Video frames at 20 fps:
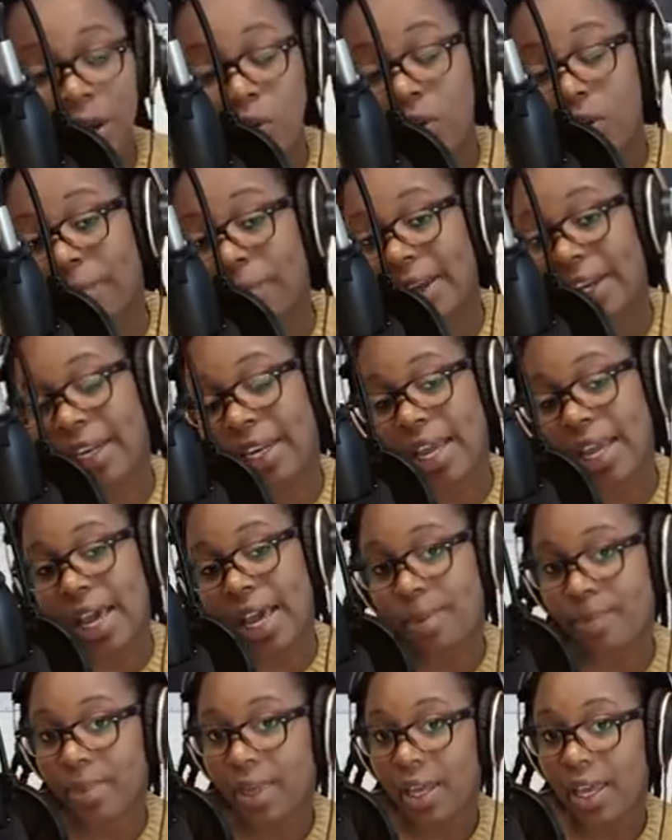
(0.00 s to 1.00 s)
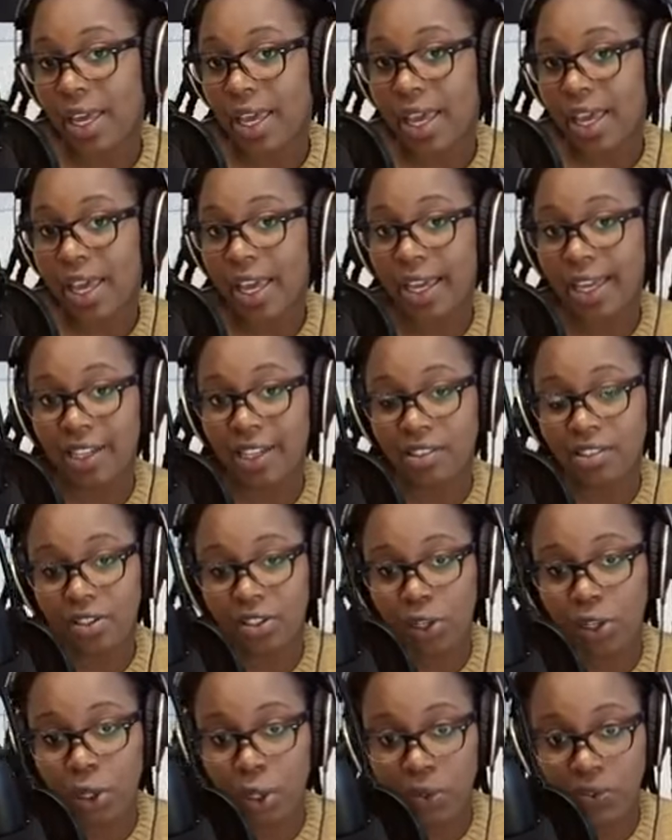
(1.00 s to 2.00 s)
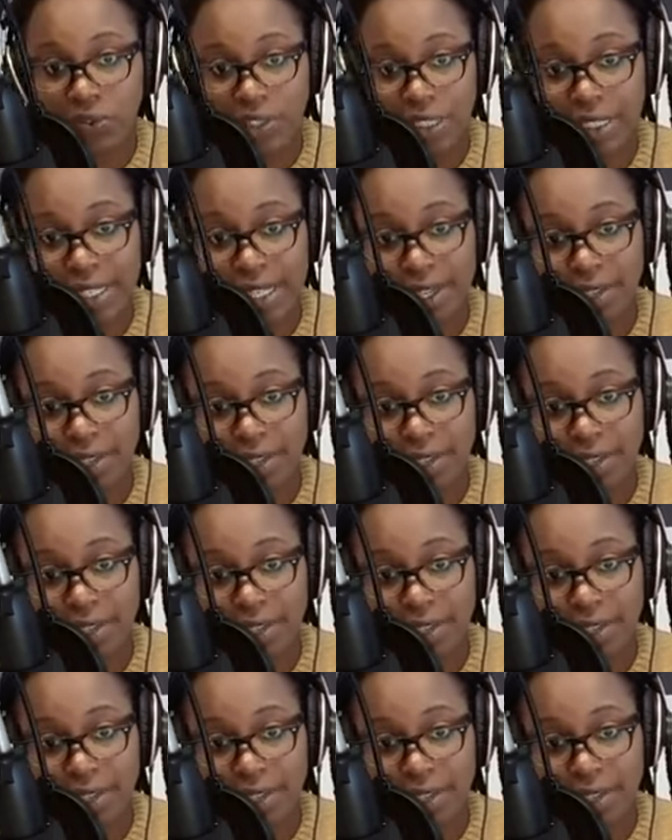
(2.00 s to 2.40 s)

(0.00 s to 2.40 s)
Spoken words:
or mijn naam is Louisa.